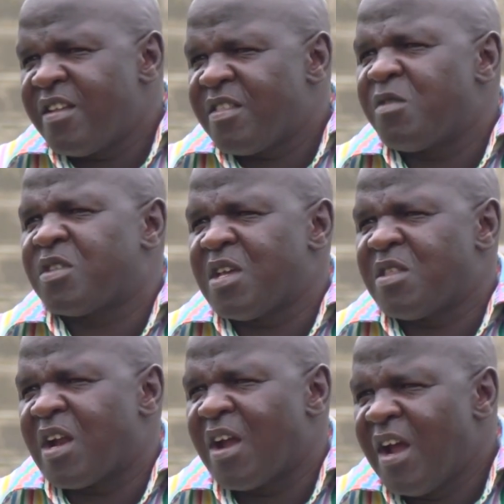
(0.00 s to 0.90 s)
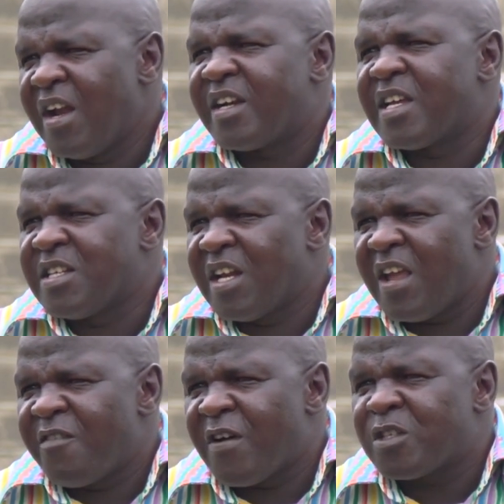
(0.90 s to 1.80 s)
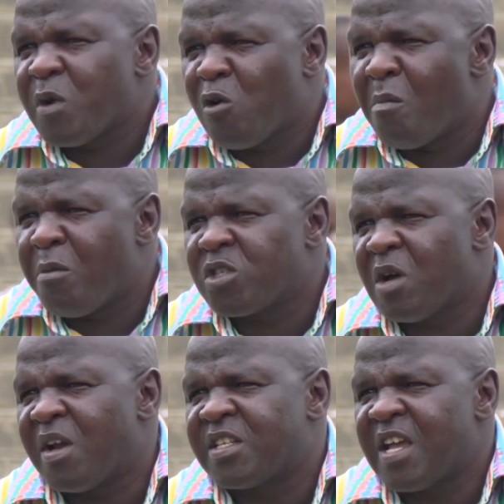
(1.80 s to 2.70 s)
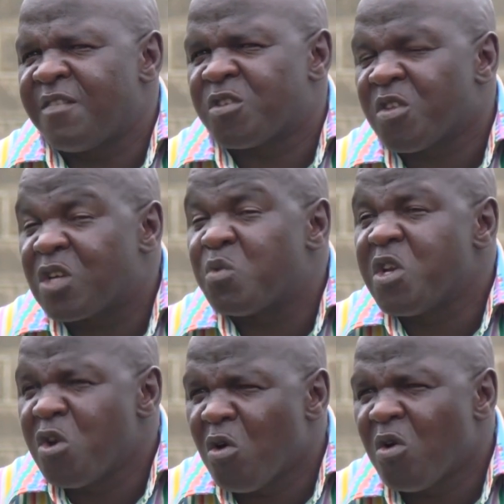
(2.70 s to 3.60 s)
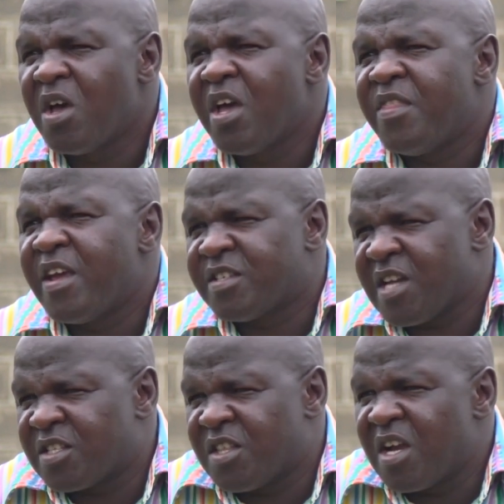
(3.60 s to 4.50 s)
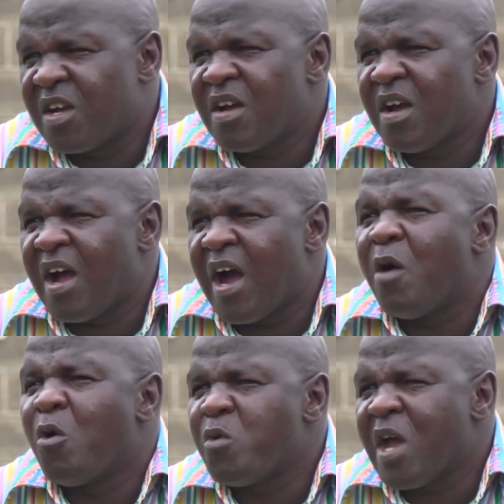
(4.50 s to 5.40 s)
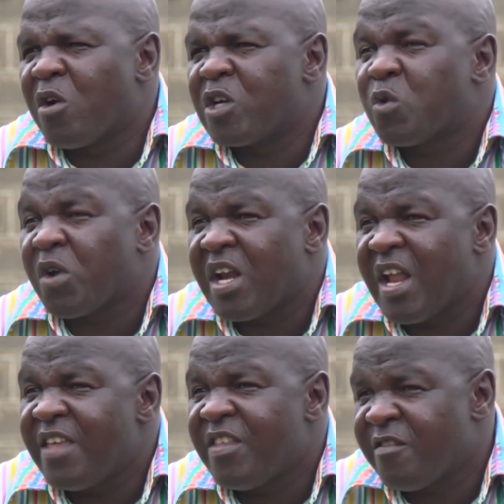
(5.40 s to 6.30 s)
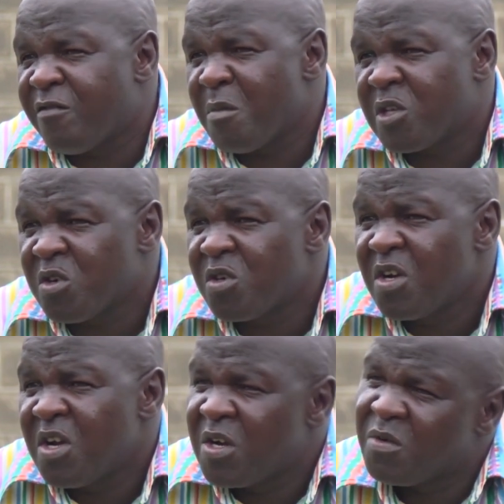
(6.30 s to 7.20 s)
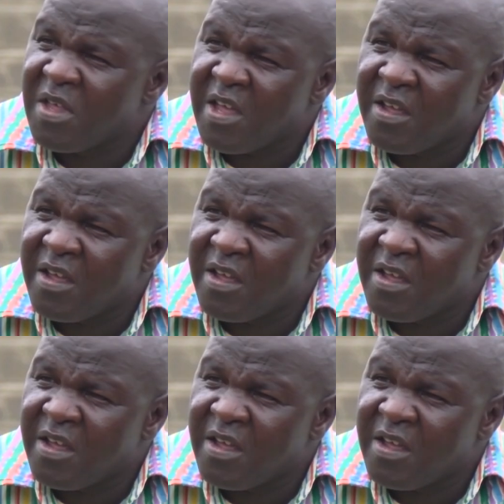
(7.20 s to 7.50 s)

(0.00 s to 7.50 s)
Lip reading: They would say that let us delay first, we compose ourselves so that we know the exact thing, how we are going to relay the information to